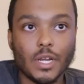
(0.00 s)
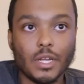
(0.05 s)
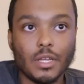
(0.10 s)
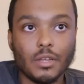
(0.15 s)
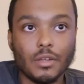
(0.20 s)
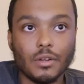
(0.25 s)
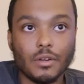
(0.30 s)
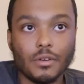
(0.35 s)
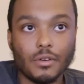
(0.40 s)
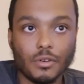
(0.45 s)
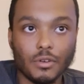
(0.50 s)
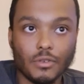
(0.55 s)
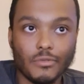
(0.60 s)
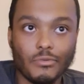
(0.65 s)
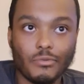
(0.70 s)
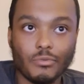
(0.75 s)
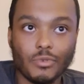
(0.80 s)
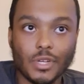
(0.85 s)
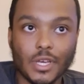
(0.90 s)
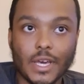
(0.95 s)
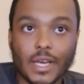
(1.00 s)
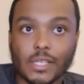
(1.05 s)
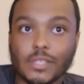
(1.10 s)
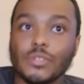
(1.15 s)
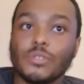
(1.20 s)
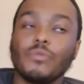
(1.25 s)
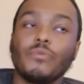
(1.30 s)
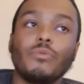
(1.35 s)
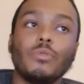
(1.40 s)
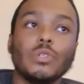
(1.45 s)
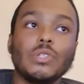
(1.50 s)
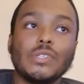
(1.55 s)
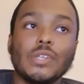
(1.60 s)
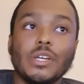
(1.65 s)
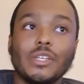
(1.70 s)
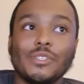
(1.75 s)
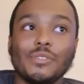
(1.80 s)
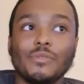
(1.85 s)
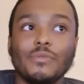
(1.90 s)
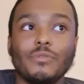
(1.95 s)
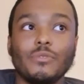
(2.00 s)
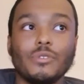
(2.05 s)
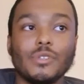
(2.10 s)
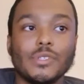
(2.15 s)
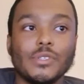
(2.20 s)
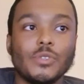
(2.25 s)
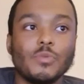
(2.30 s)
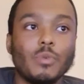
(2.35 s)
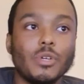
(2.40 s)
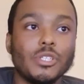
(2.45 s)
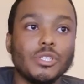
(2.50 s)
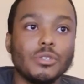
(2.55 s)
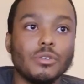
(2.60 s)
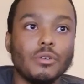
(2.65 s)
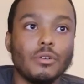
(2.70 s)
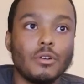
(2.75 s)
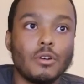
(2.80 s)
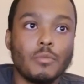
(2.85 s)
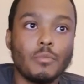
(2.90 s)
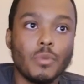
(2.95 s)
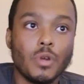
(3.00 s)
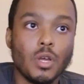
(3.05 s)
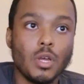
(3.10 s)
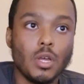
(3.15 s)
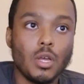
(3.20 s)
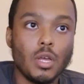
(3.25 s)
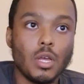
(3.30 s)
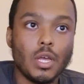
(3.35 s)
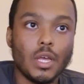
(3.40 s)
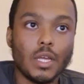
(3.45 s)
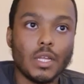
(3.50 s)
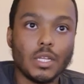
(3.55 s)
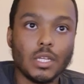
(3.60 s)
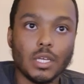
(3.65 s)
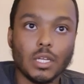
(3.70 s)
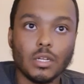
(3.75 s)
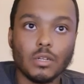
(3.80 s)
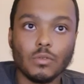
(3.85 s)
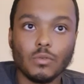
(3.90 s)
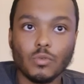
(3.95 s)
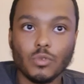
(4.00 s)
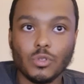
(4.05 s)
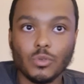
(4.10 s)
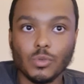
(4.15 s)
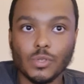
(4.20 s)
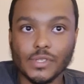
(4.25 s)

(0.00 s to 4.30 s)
here of the axis of rotation for the suspension arm, and then do the